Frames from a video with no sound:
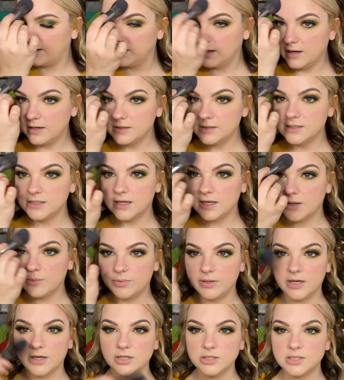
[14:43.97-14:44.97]
Not a ton up
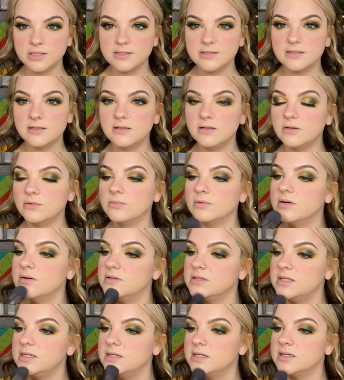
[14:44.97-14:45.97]
here, just a little
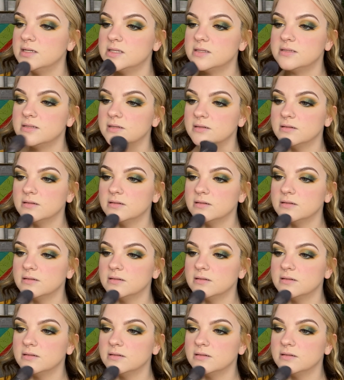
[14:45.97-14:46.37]
rosiness.